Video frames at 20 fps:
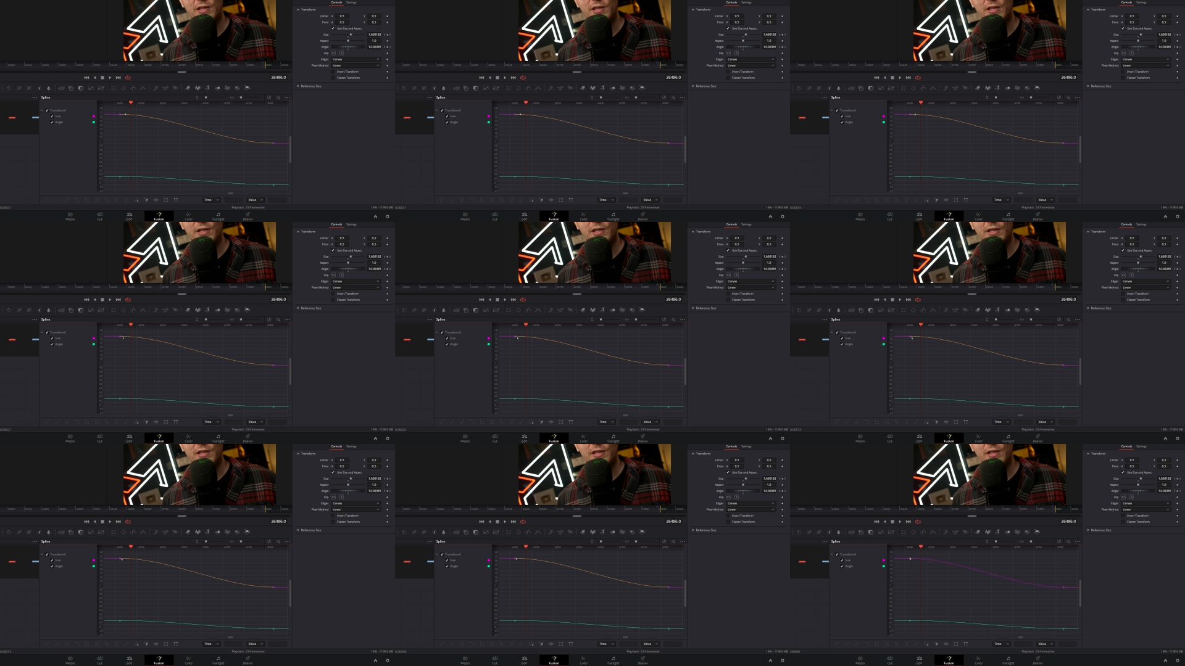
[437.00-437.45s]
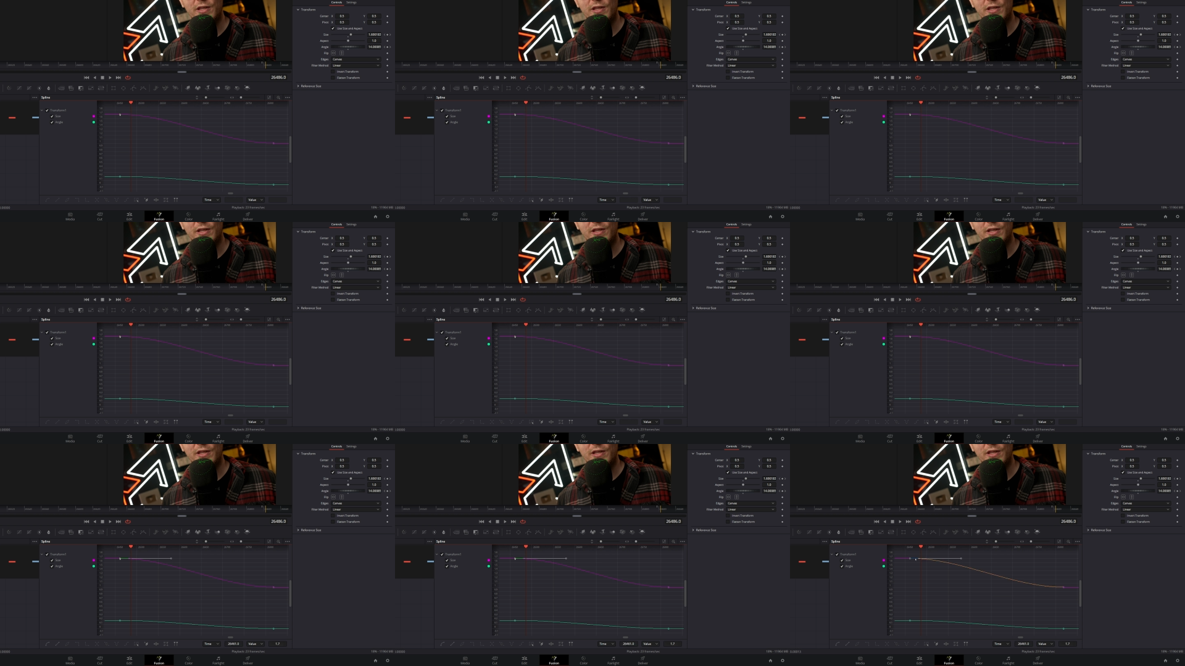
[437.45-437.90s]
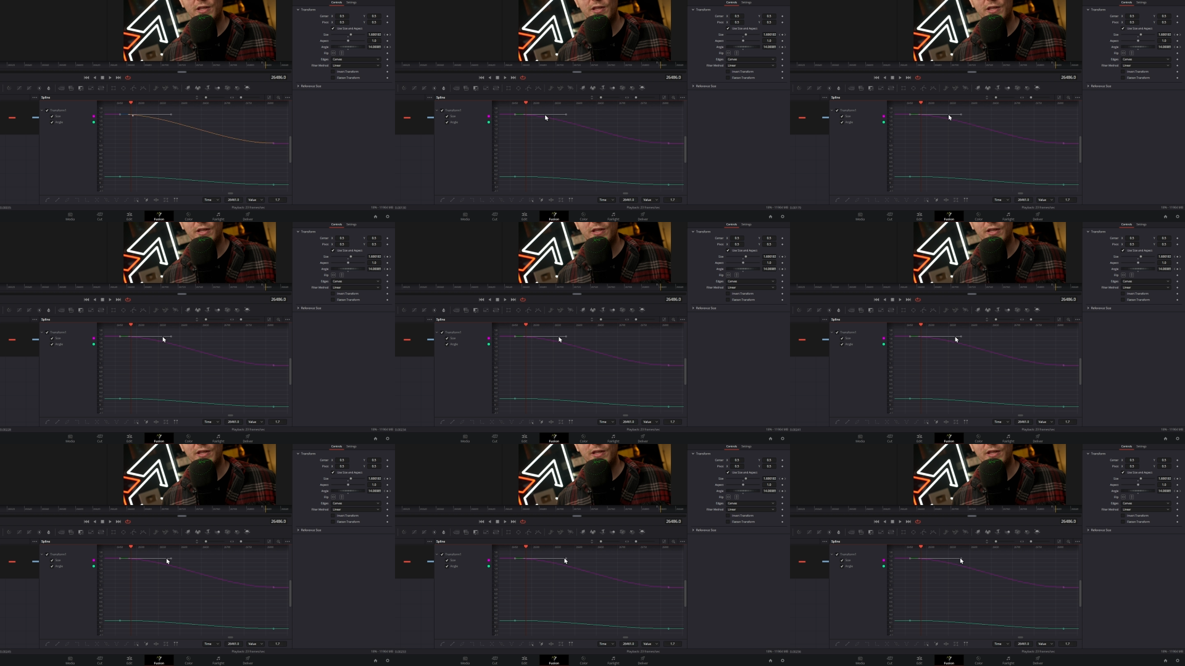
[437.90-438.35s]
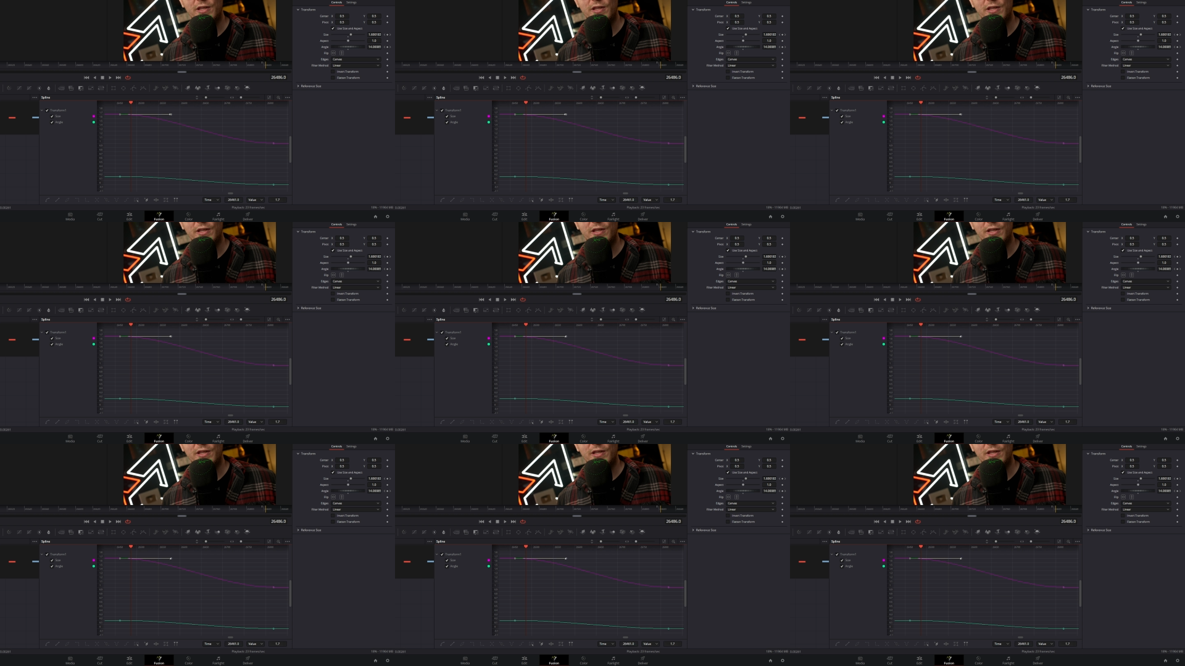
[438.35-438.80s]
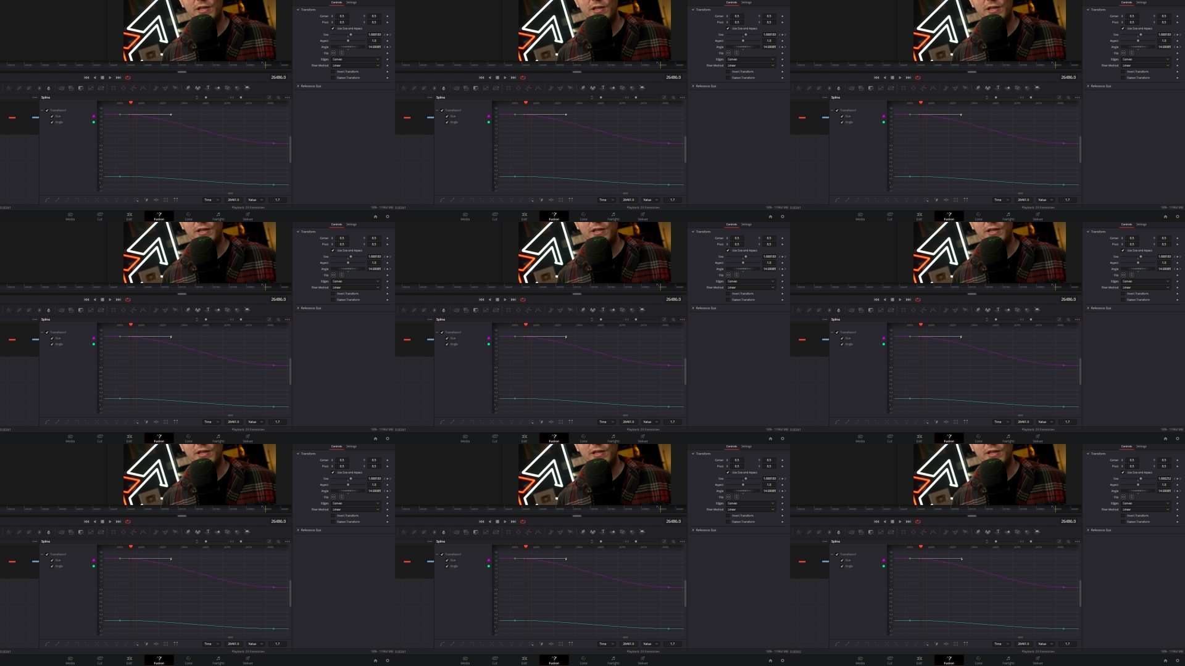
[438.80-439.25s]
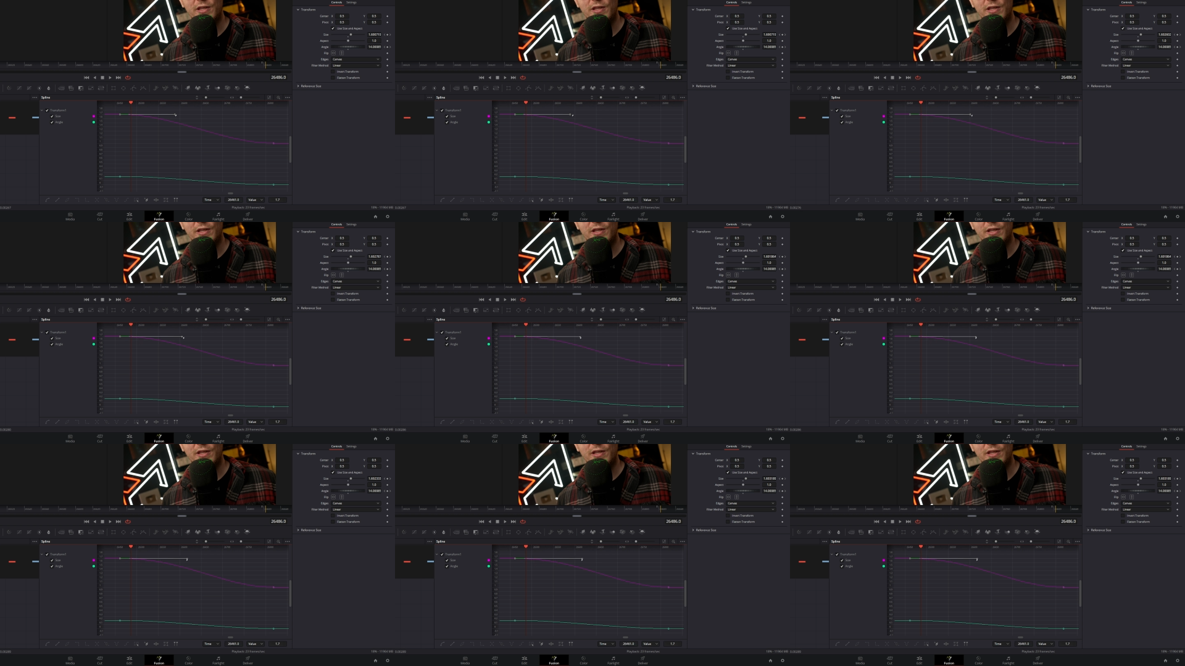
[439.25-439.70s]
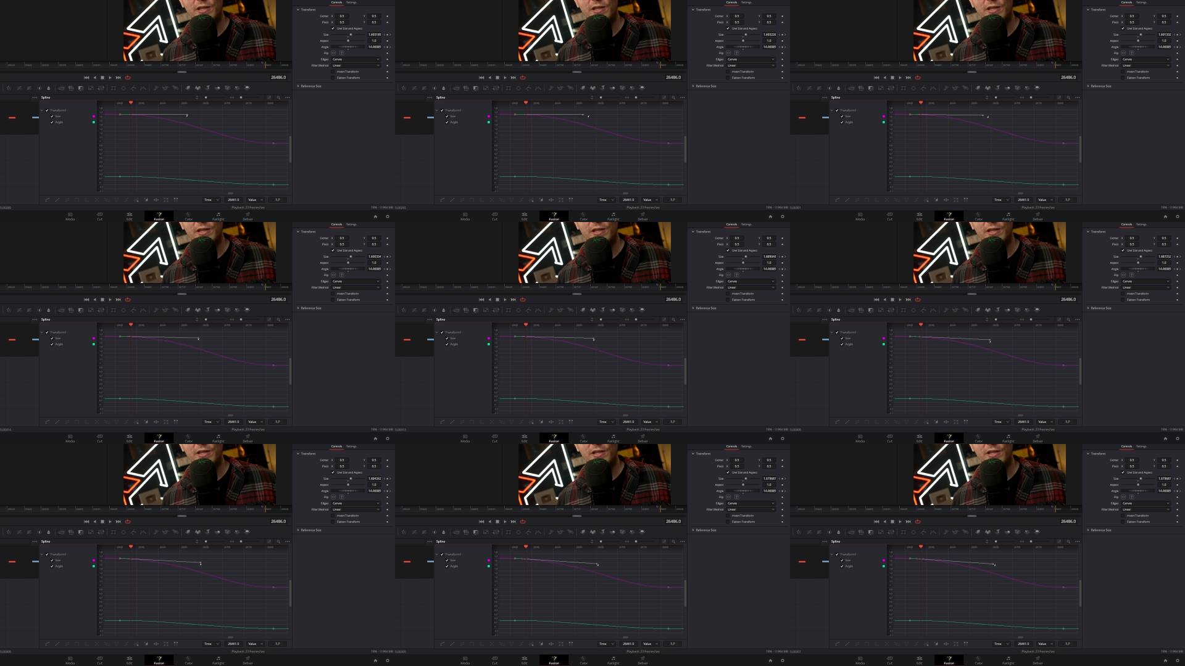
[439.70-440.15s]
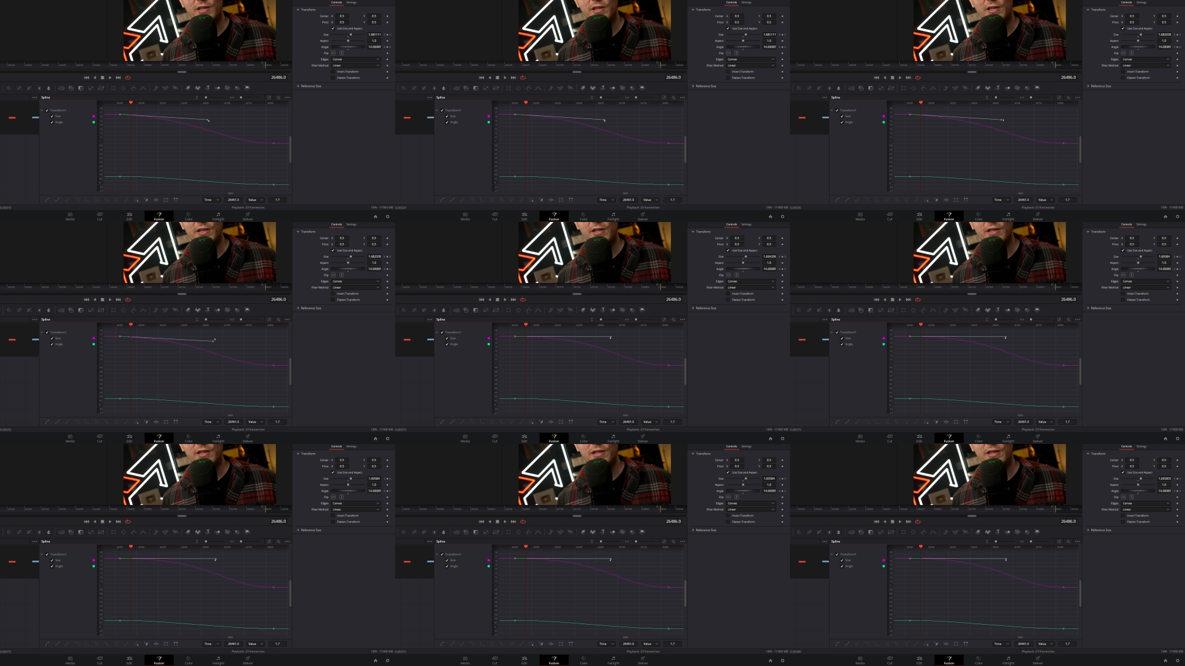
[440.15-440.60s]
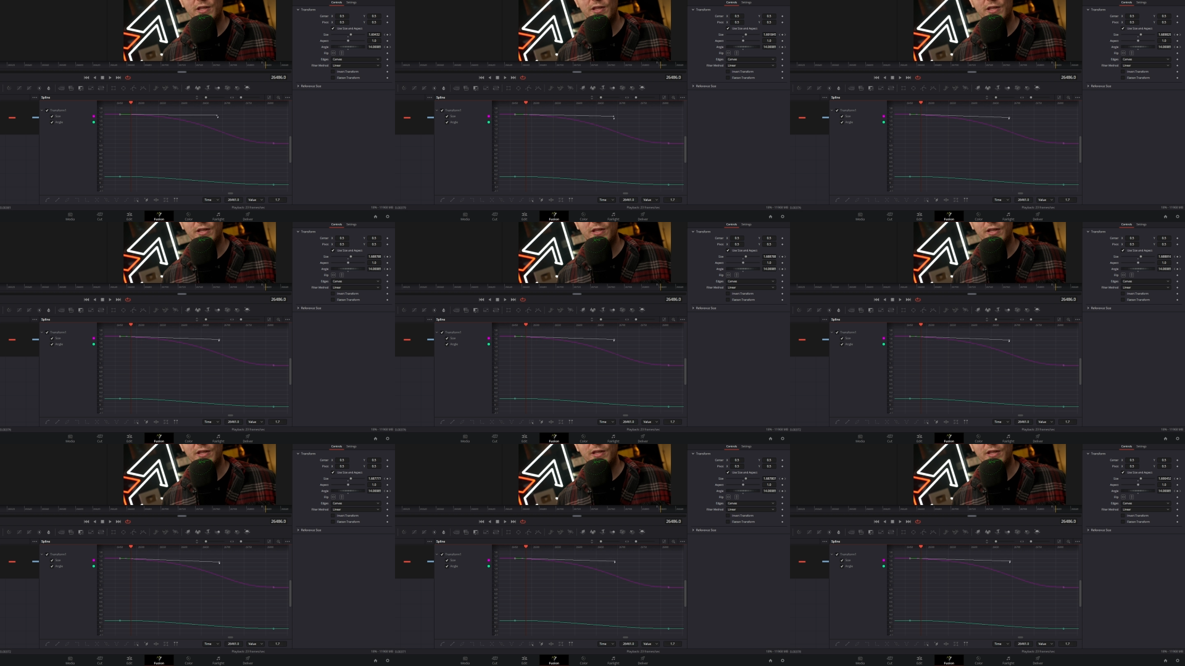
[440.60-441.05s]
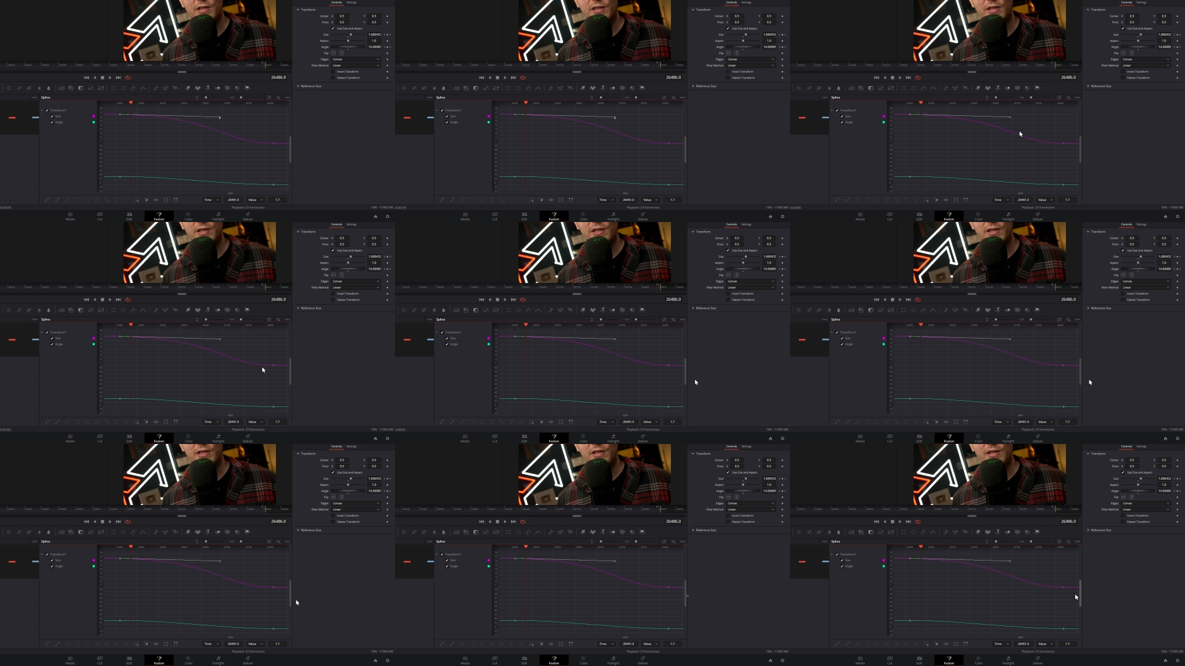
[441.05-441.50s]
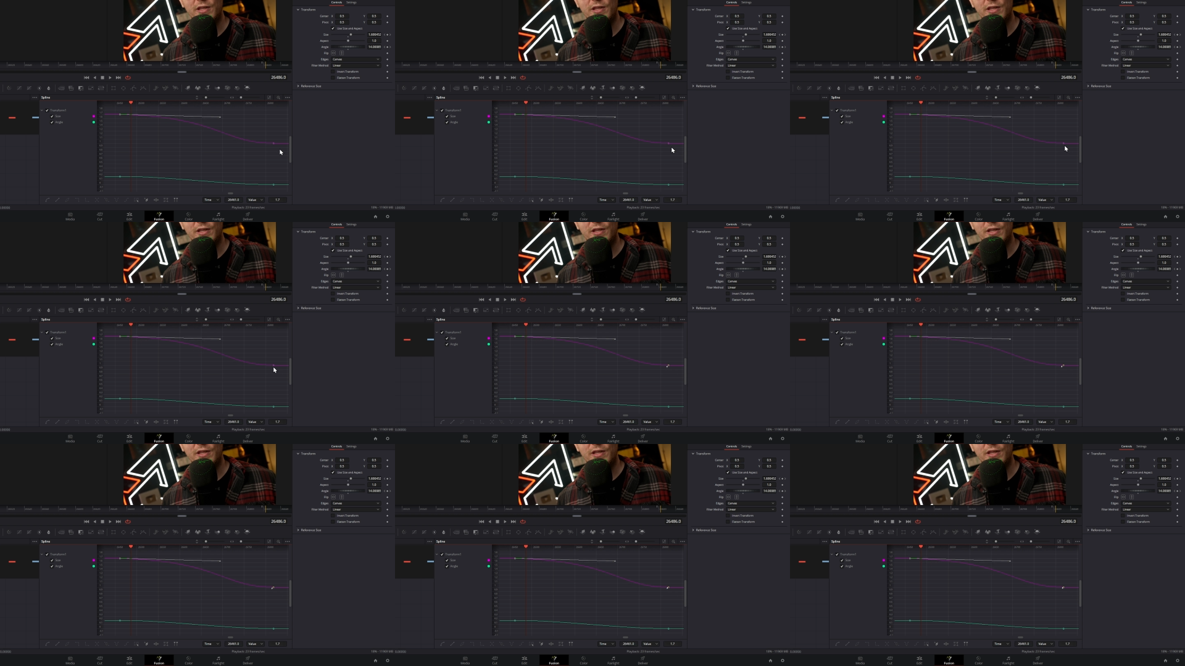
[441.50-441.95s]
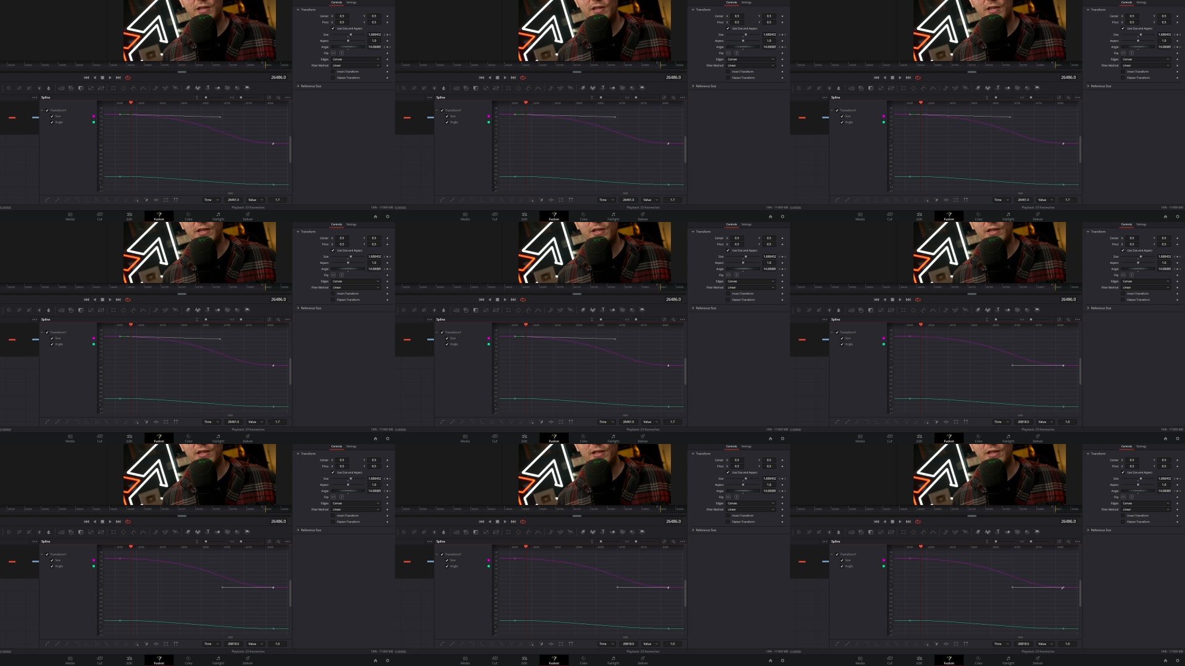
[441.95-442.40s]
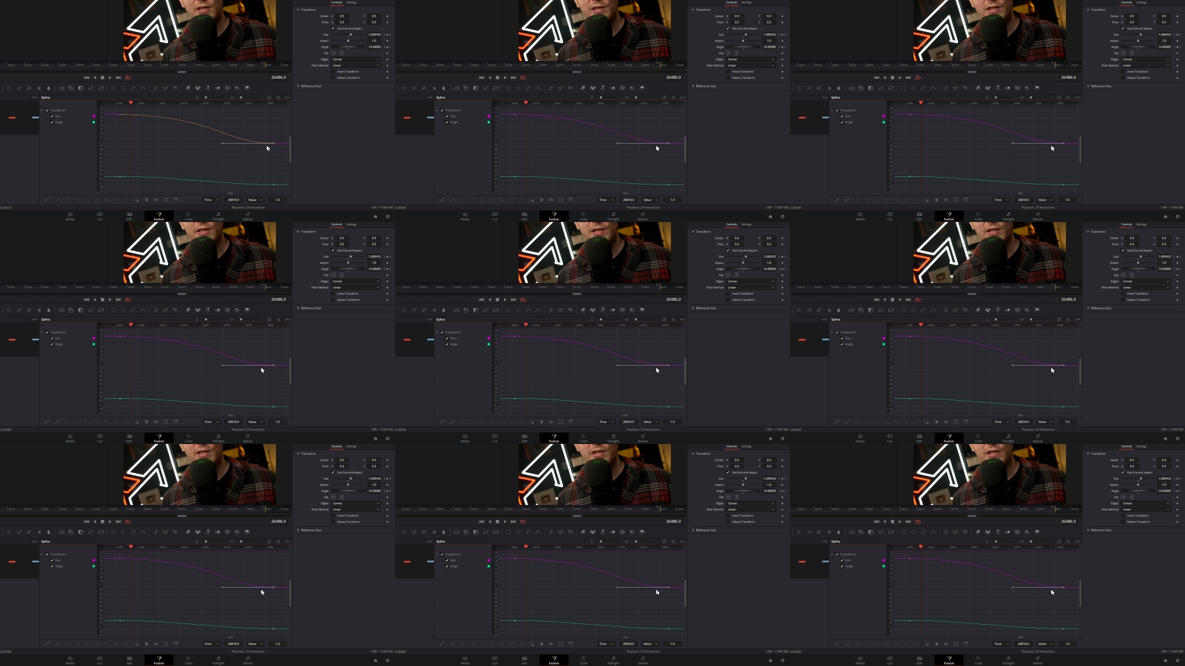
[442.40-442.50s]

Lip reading: Nobody's mouth can be seen.